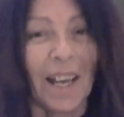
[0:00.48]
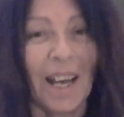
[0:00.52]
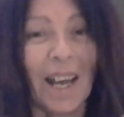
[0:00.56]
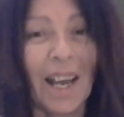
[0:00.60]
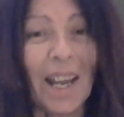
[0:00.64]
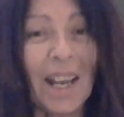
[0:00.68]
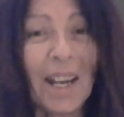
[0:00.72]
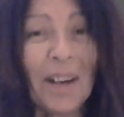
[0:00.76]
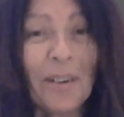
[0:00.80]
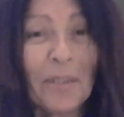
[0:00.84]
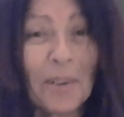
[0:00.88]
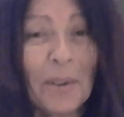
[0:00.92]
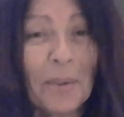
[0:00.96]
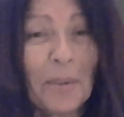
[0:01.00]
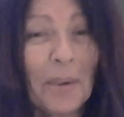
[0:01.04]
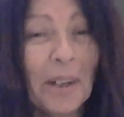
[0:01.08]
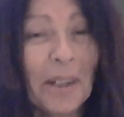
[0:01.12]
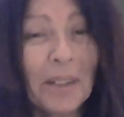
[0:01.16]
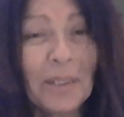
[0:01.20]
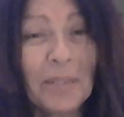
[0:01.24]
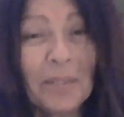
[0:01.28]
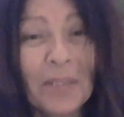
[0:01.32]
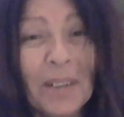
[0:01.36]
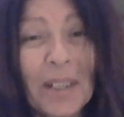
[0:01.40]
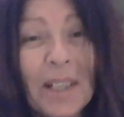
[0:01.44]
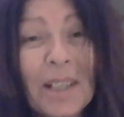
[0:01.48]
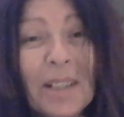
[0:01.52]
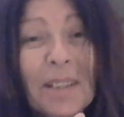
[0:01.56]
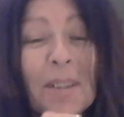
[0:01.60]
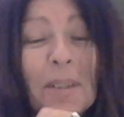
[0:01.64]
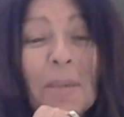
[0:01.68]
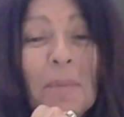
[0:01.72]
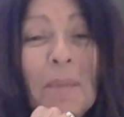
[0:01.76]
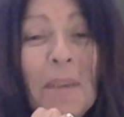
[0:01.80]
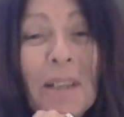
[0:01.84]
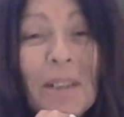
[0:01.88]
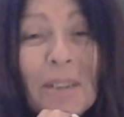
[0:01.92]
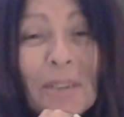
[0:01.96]
Hi everyone,
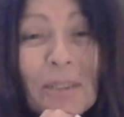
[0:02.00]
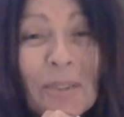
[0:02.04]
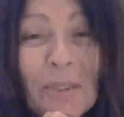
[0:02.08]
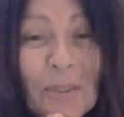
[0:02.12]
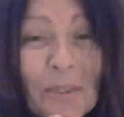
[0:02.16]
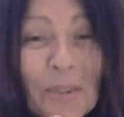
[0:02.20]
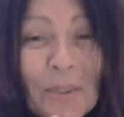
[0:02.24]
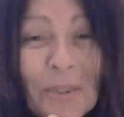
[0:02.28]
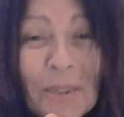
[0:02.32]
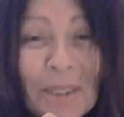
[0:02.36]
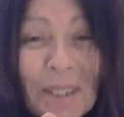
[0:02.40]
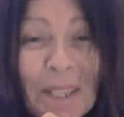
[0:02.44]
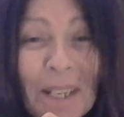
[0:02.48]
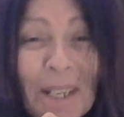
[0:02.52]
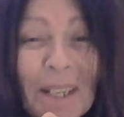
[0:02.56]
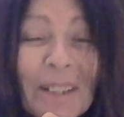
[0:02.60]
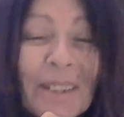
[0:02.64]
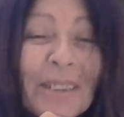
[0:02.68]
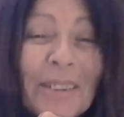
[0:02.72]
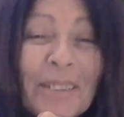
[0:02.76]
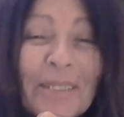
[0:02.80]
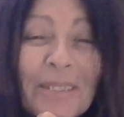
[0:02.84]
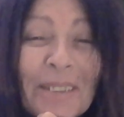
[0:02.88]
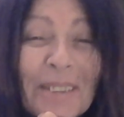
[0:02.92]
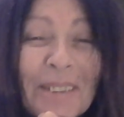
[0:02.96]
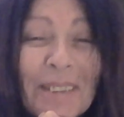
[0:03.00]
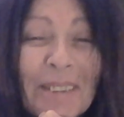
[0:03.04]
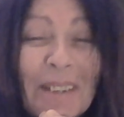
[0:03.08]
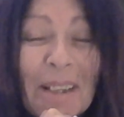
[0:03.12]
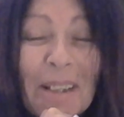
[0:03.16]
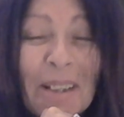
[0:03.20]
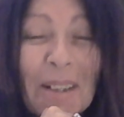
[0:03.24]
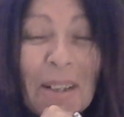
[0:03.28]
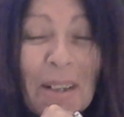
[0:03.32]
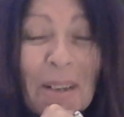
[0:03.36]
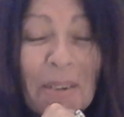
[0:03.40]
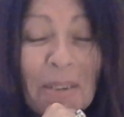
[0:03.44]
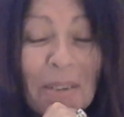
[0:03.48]
it's me, it's Julia with
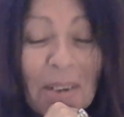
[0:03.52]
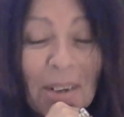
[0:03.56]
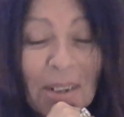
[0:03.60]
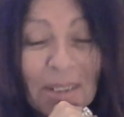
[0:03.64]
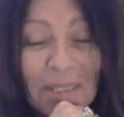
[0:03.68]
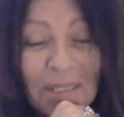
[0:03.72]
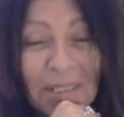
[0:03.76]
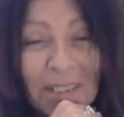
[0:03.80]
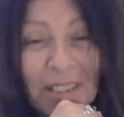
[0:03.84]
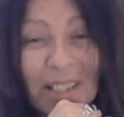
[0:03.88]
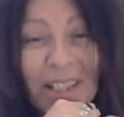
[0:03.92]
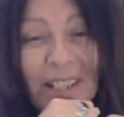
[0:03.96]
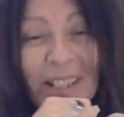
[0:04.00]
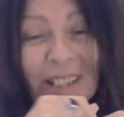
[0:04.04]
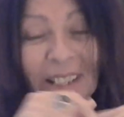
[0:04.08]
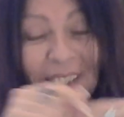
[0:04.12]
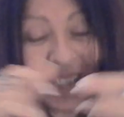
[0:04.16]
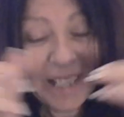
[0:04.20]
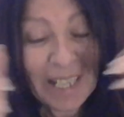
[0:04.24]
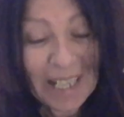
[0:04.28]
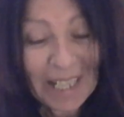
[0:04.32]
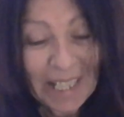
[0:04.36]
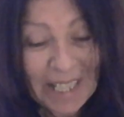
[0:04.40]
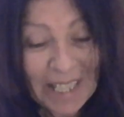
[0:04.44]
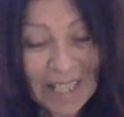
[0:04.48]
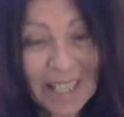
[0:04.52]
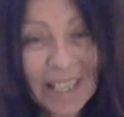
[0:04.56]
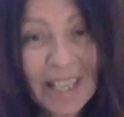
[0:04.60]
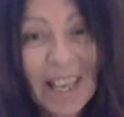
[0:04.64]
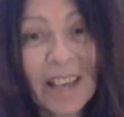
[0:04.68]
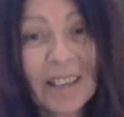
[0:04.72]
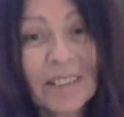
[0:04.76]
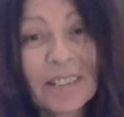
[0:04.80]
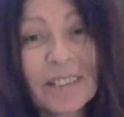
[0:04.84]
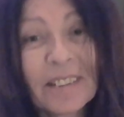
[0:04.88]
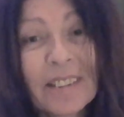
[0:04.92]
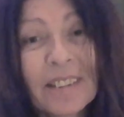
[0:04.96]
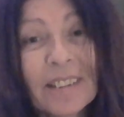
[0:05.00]
Psychic Royalty.
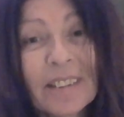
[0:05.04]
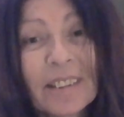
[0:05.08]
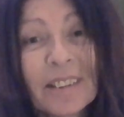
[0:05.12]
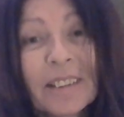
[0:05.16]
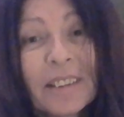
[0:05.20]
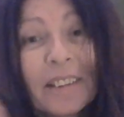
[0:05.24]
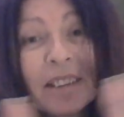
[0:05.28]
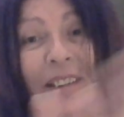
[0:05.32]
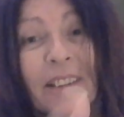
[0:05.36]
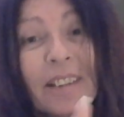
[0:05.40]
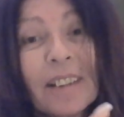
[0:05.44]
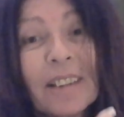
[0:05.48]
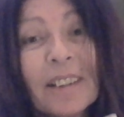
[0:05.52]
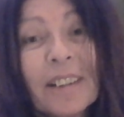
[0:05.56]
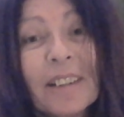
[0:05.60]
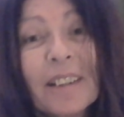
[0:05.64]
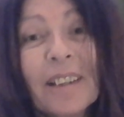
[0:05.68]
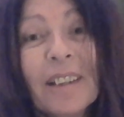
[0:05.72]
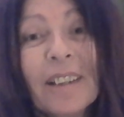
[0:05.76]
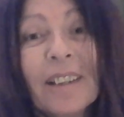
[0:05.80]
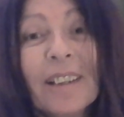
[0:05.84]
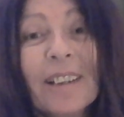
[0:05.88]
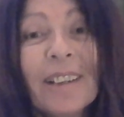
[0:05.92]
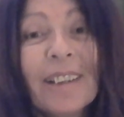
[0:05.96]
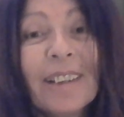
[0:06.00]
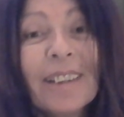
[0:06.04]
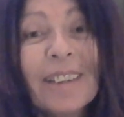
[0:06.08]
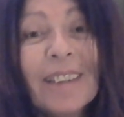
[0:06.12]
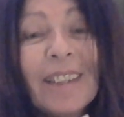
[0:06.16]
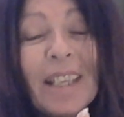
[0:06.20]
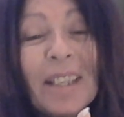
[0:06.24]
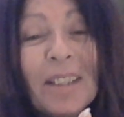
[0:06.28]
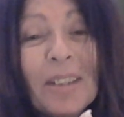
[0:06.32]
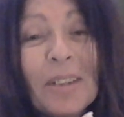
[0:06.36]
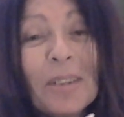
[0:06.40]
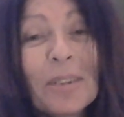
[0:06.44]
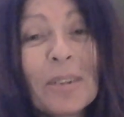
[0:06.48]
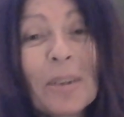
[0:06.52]
Yes,
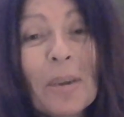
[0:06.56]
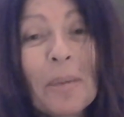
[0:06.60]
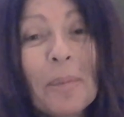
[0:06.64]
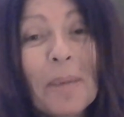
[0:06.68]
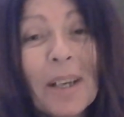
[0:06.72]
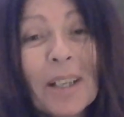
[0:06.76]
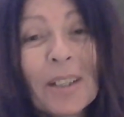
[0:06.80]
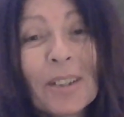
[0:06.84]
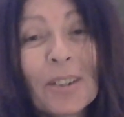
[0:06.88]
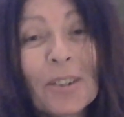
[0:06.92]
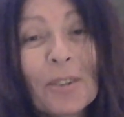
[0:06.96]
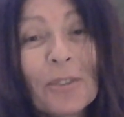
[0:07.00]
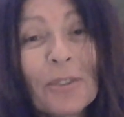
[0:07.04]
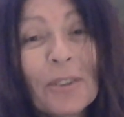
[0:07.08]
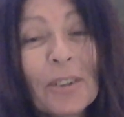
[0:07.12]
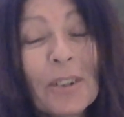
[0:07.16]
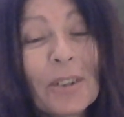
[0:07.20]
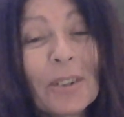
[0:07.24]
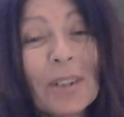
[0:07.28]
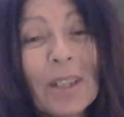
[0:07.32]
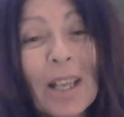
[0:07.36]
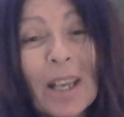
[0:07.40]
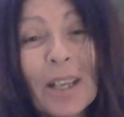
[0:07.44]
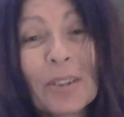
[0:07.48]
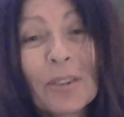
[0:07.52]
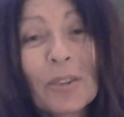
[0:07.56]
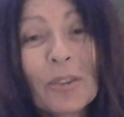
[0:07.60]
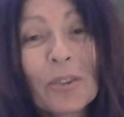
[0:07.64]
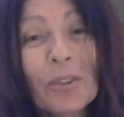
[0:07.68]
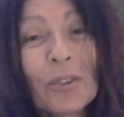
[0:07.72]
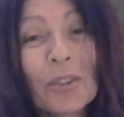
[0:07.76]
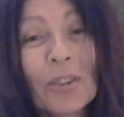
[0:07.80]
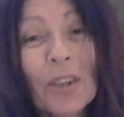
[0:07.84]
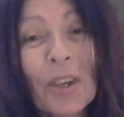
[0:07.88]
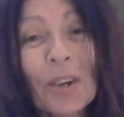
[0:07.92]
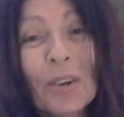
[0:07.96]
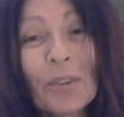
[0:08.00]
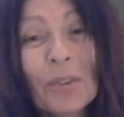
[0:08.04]
thank you so much for your likes, your
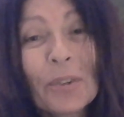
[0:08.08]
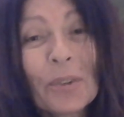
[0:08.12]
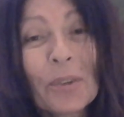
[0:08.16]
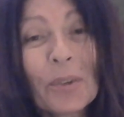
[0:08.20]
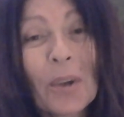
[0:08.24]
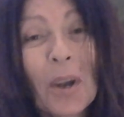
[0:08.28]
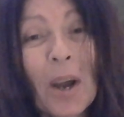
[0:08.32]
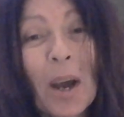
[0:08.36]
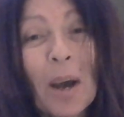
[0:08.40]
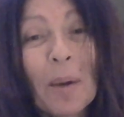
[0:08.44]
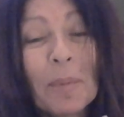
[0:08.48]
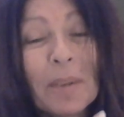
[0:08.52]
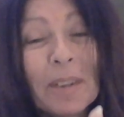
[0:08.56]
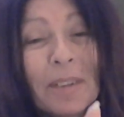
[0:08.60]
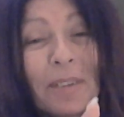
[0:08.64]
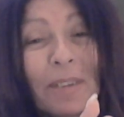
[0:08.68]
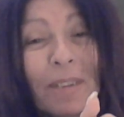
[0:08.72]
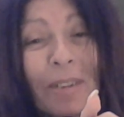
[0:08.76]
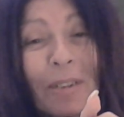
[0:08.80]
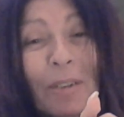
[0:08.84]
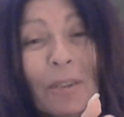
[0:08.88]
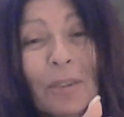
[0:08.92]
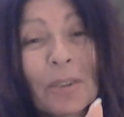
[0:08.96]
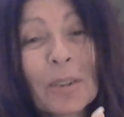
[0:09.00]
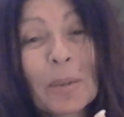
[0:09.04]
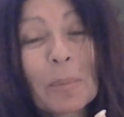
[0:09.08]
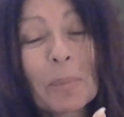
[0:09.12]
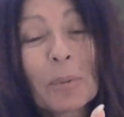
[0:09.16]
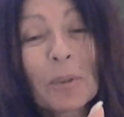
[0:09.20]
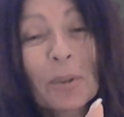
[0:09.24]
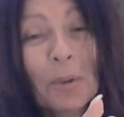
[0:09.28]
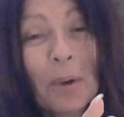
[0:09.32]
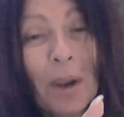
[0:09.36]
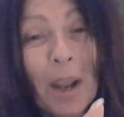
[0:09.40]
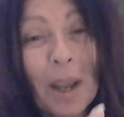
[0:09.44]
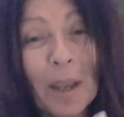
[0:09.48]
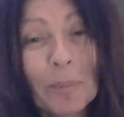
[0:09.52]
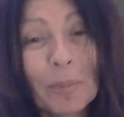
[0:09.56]
shares, your comments, your
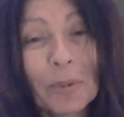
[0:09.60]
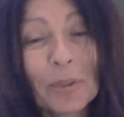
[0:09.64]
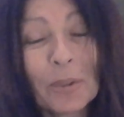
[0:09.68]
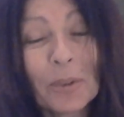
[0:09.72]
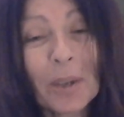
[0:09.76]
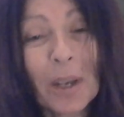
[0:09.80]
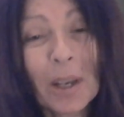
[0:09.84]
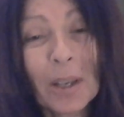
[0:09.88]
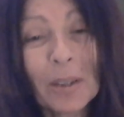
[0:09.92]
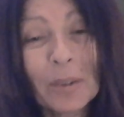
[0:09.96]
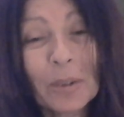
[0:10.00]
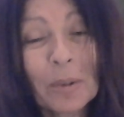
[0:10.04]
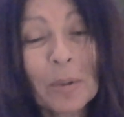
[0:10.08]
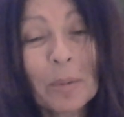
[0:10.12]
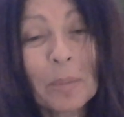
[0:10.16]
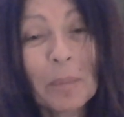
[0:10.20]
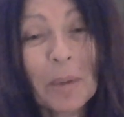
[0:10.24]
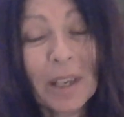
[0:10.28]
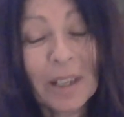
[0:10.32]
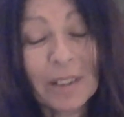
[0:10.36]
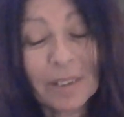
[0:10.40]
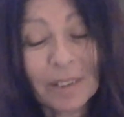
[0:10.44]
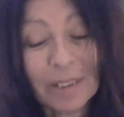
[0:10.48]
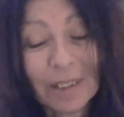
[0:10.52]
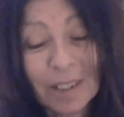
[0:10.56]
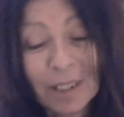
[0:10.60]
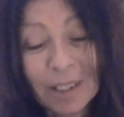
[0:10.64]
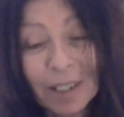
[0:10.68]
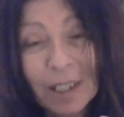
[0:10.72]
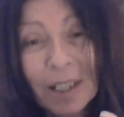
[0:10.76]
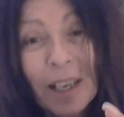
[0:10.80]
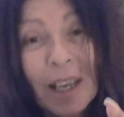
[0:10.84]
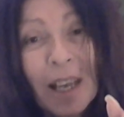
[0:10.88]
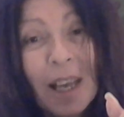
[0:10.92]
subscribes. You guys are amazing.